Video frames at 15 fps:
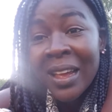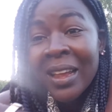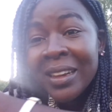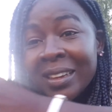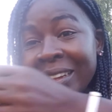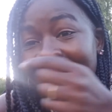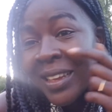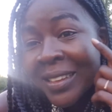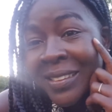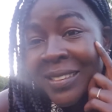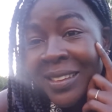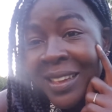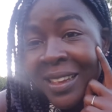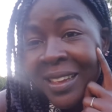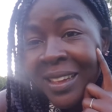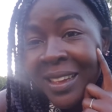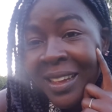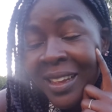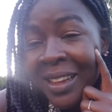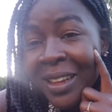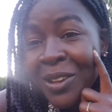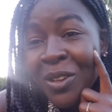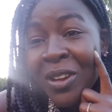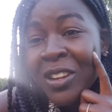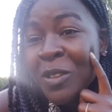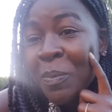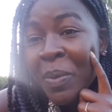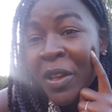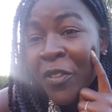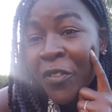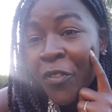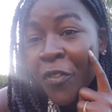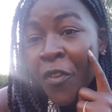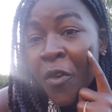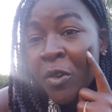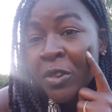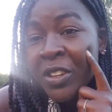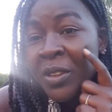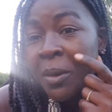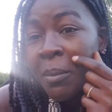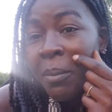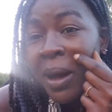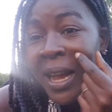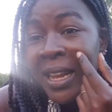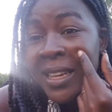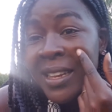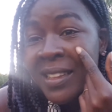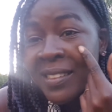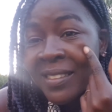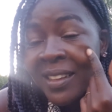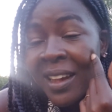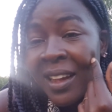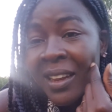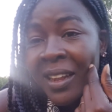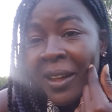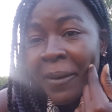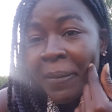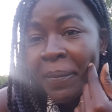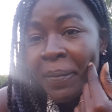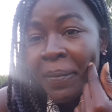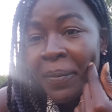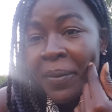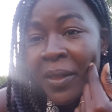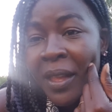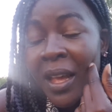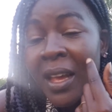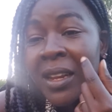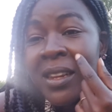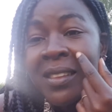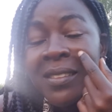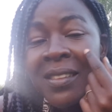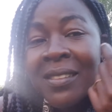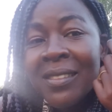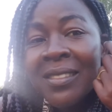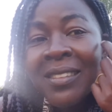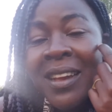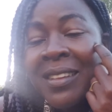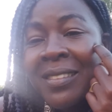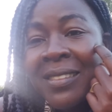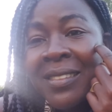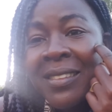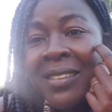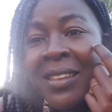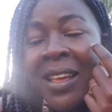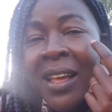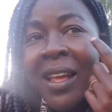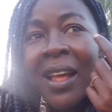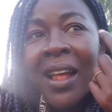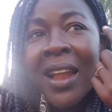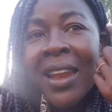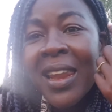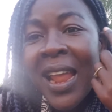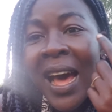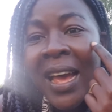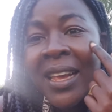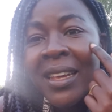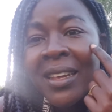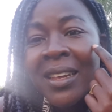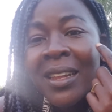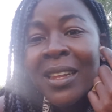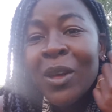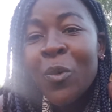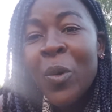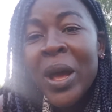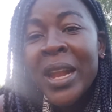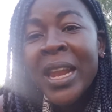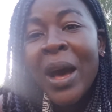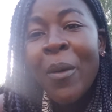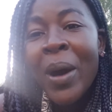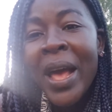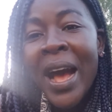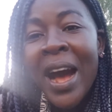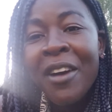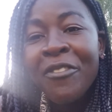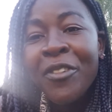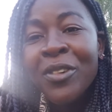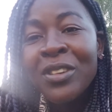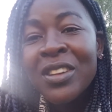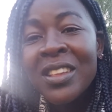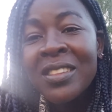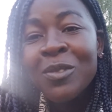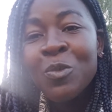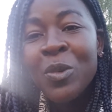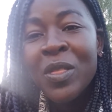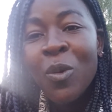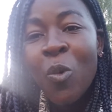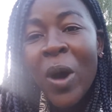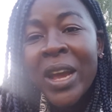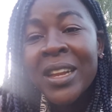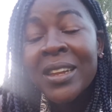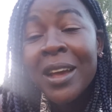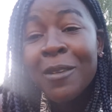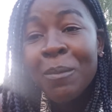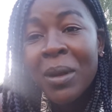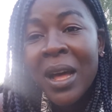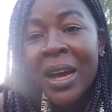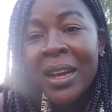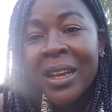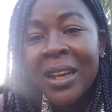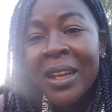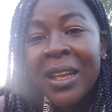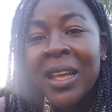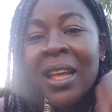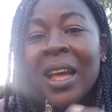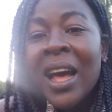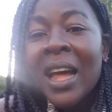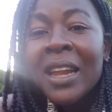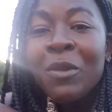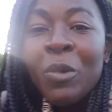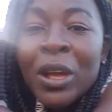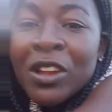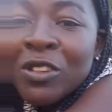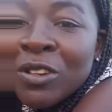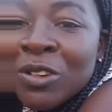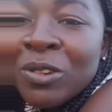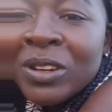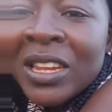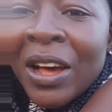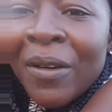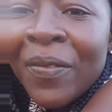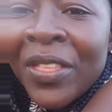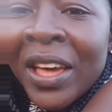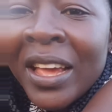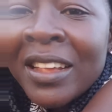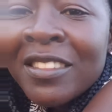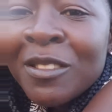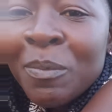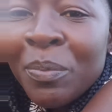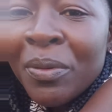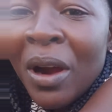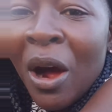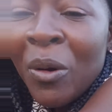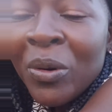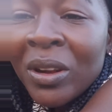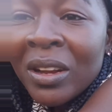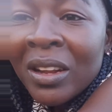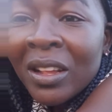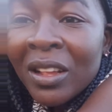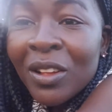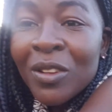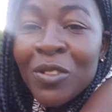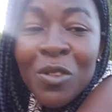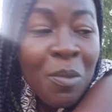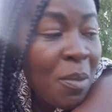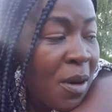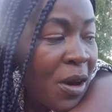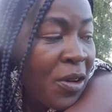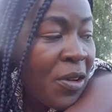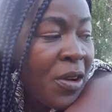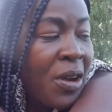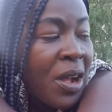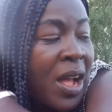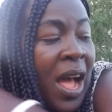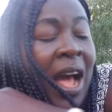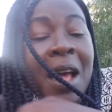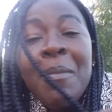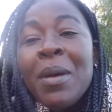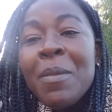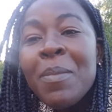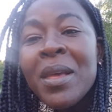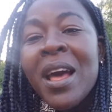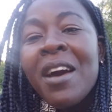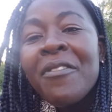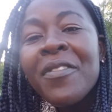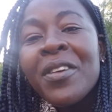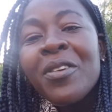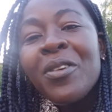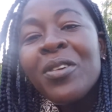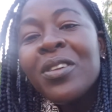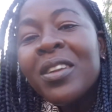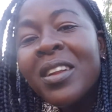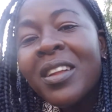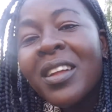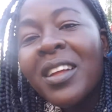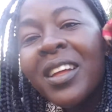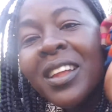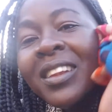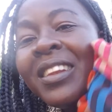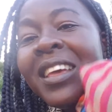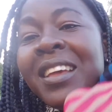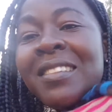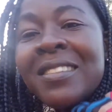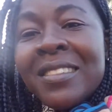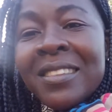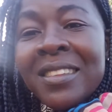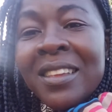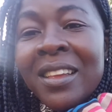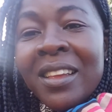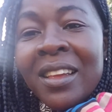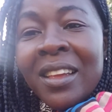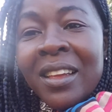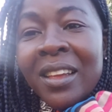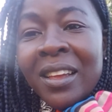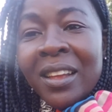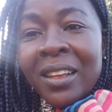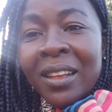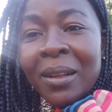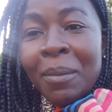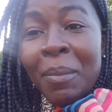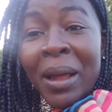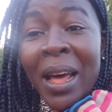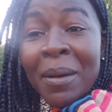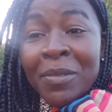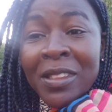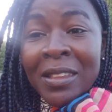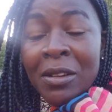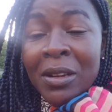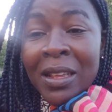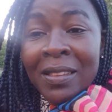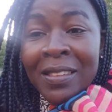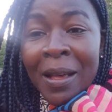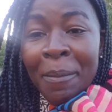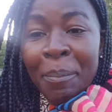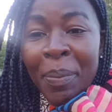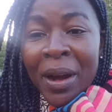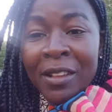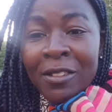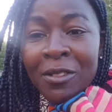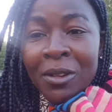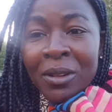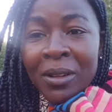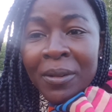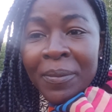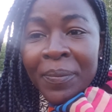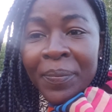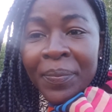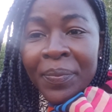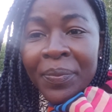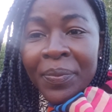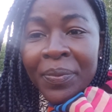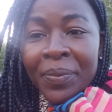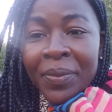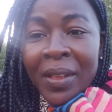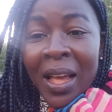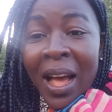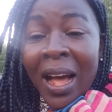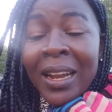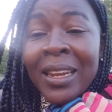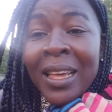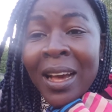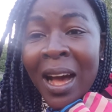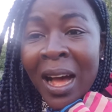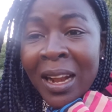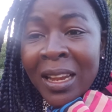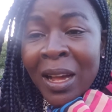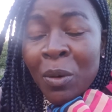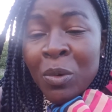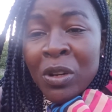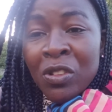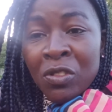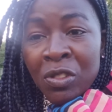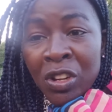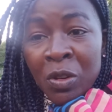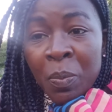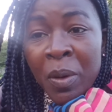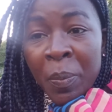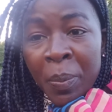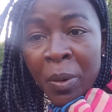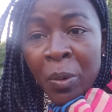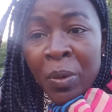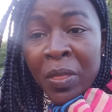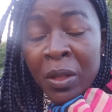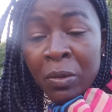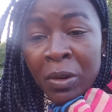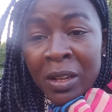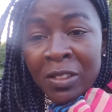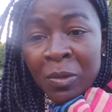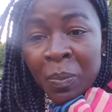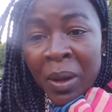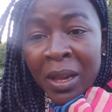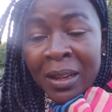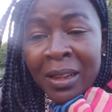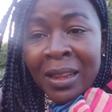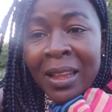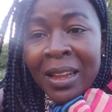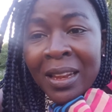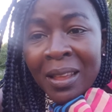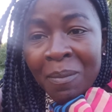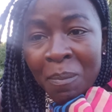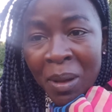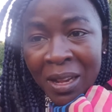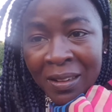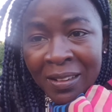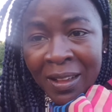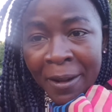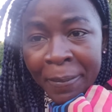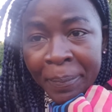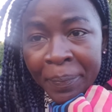This, don't be fooled by this color. This is just like the way now I have on this with white and black. And when you look down there, it's brown. Tomorrow, I may be having on this. But I'm still the same person. And the earlier we treat people with respect, the better.